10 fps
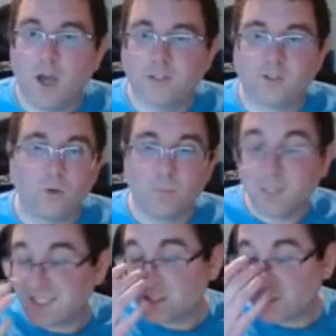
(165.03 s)
So
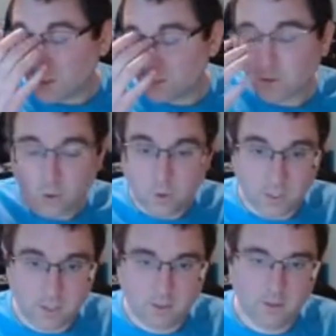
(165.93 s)
potentially you
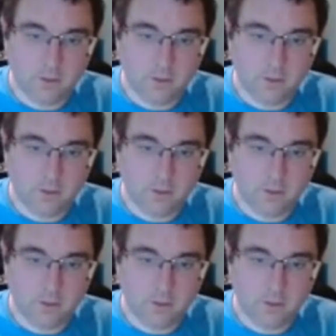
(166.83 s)
could